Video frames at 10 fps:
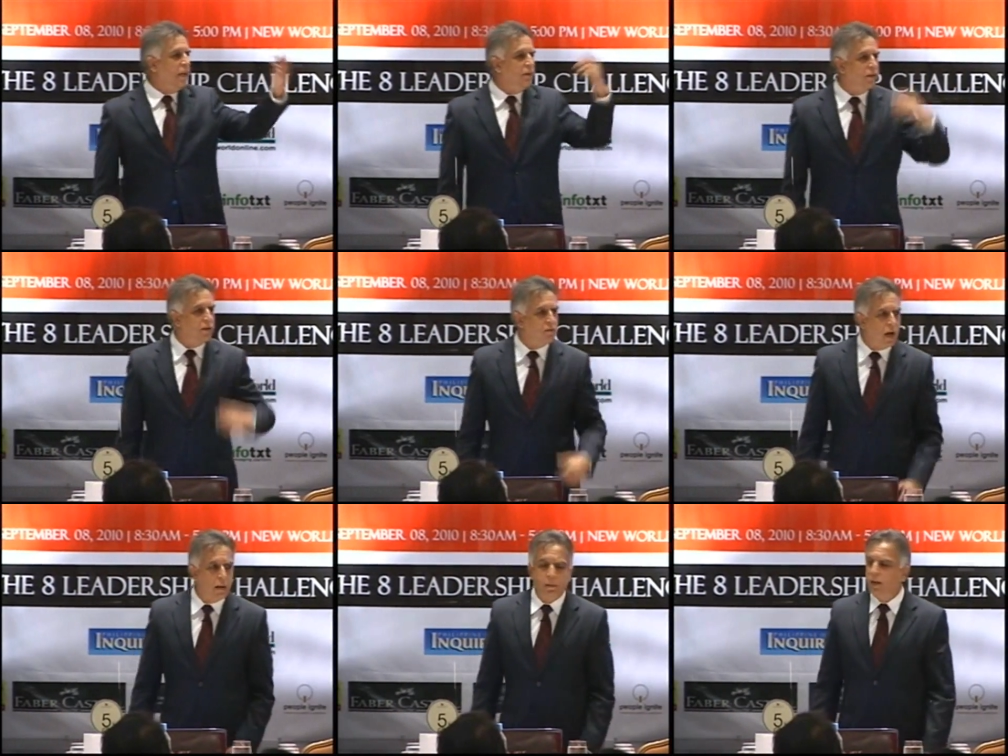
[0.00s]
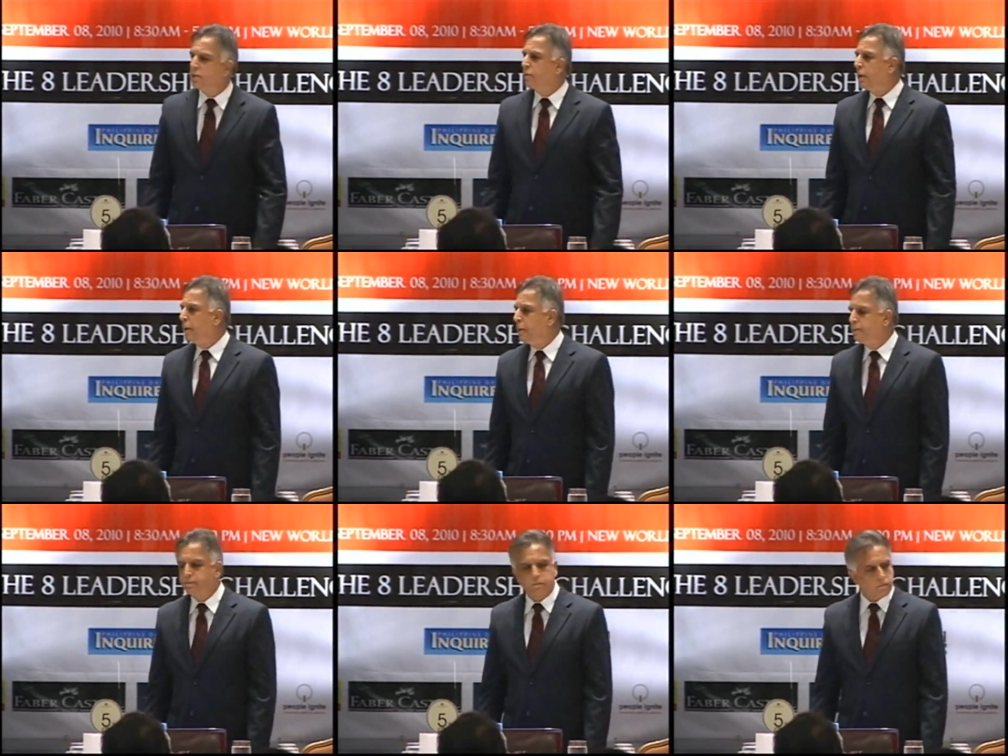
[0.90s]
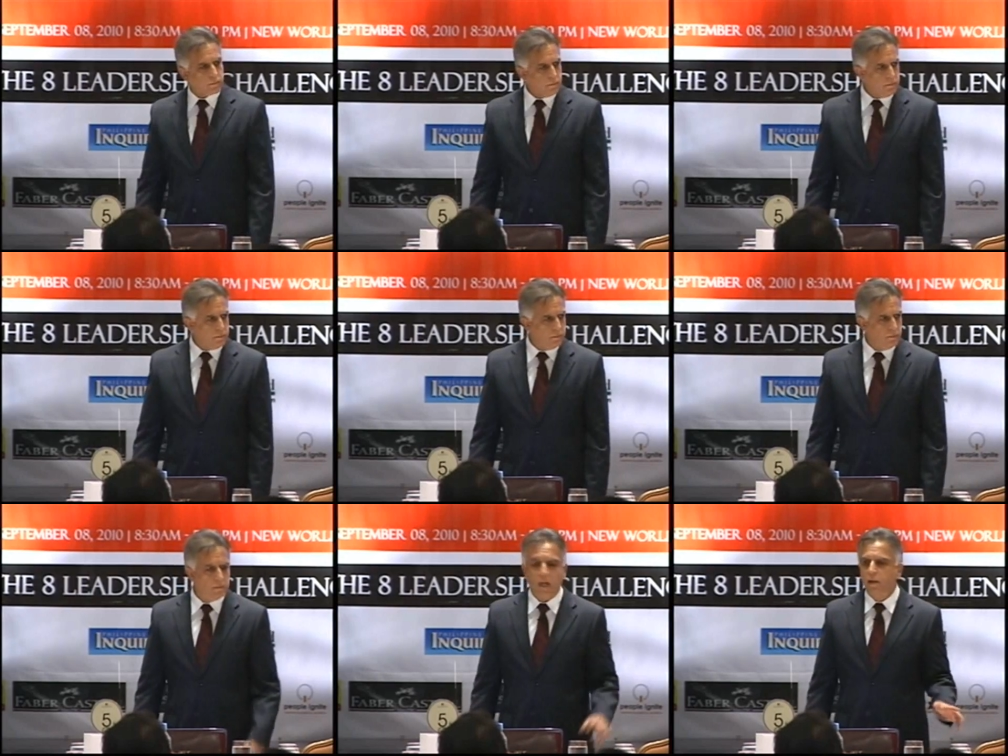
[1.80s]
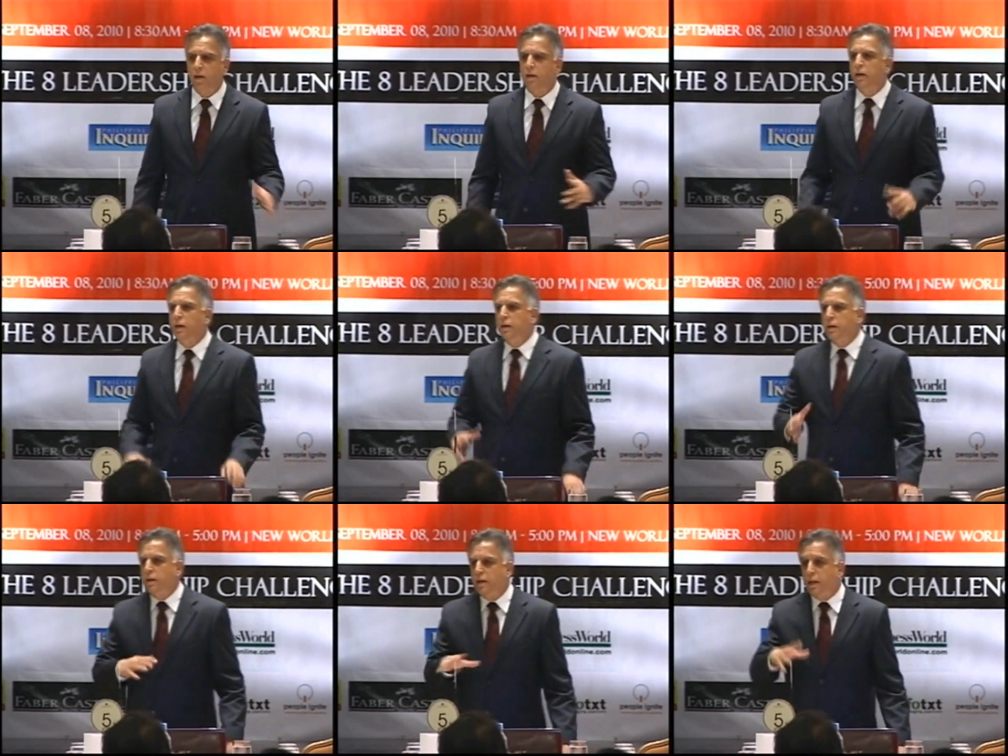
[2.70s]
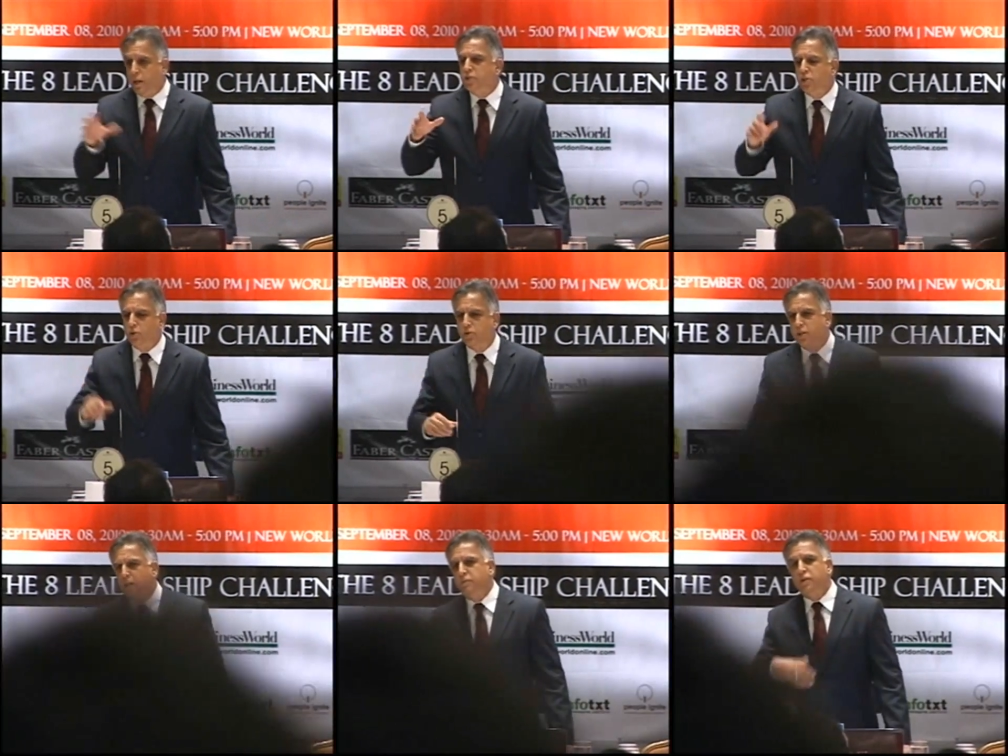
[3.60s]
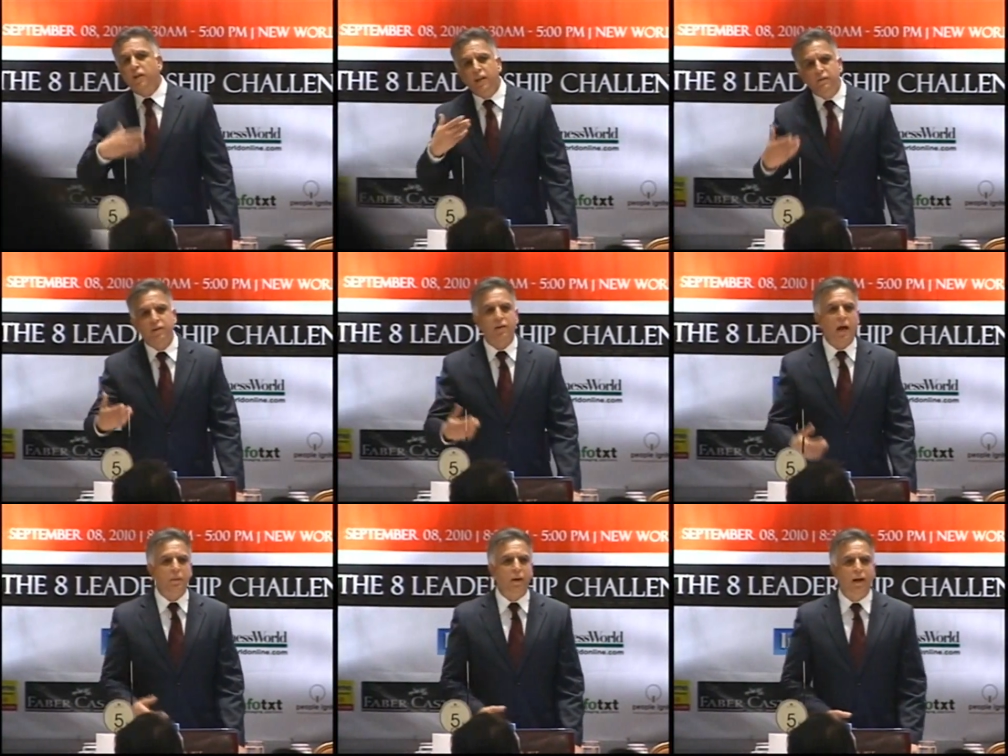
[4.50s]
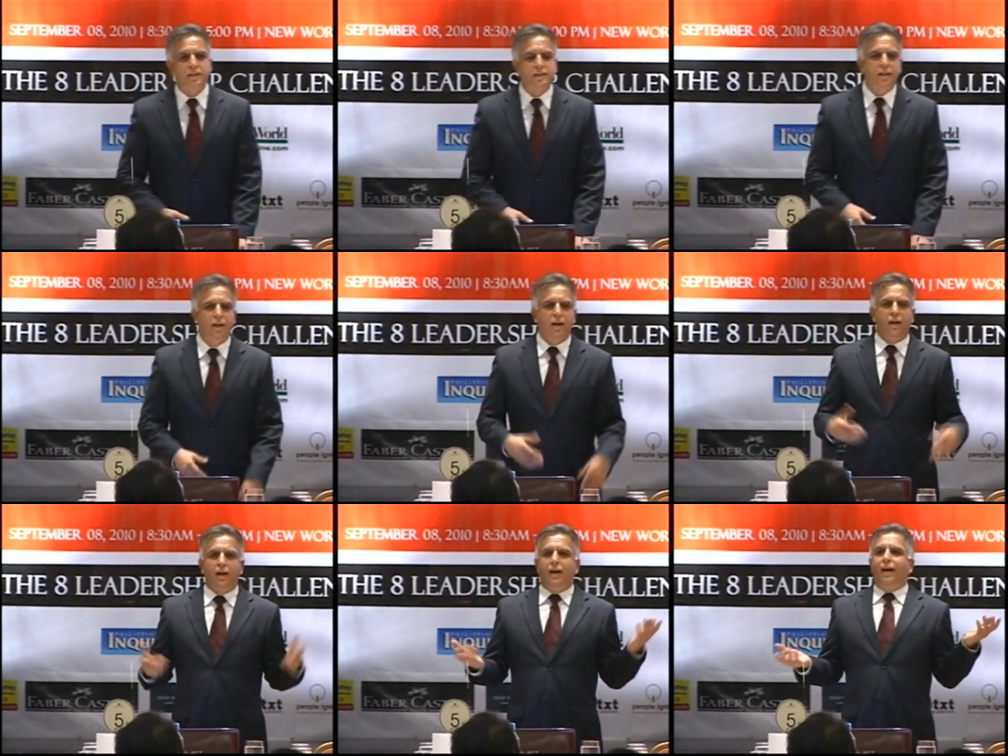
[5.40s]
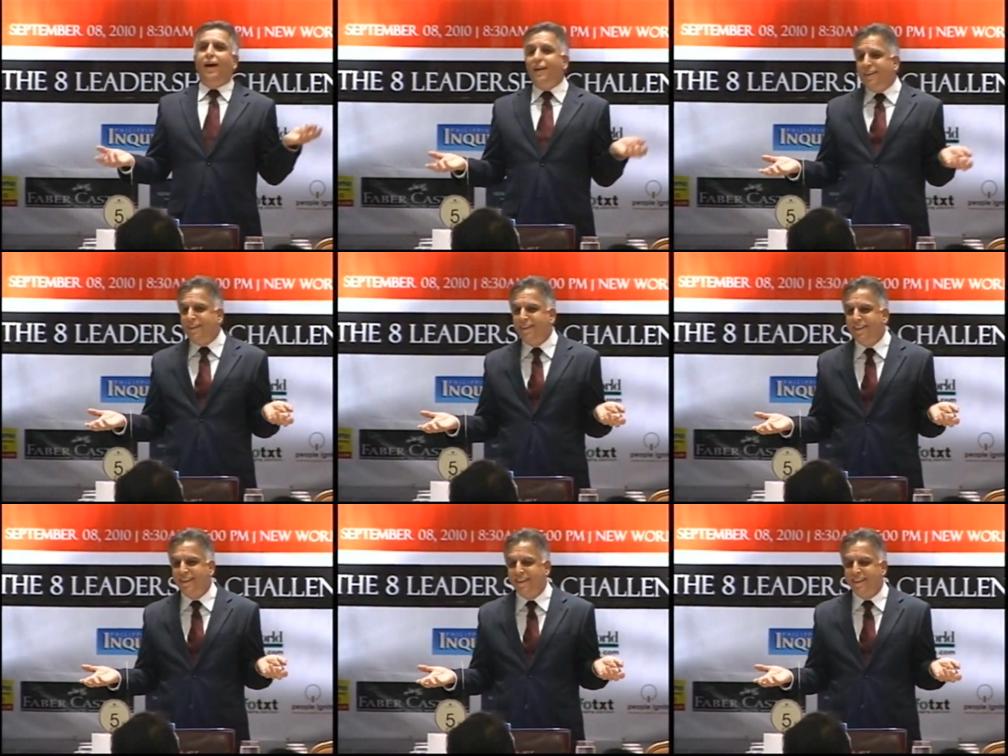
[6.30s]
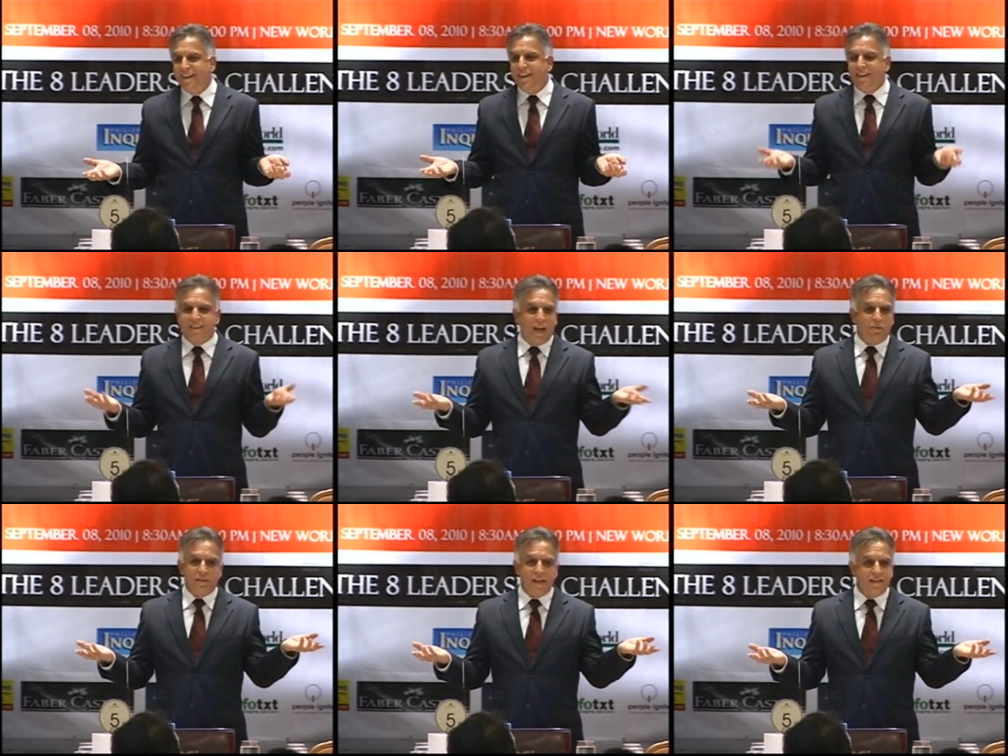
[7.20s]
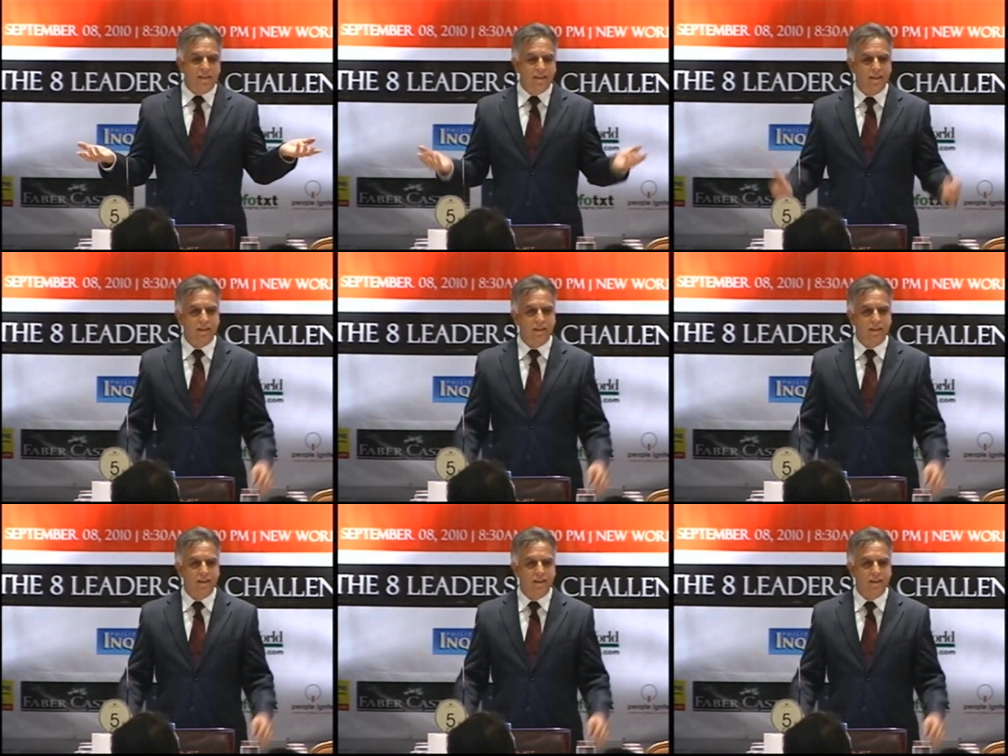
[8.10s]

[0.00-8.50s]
kidding with the rabbis over here. Not here, in Jerusalem. They're kidding with the rabbis. And that was it.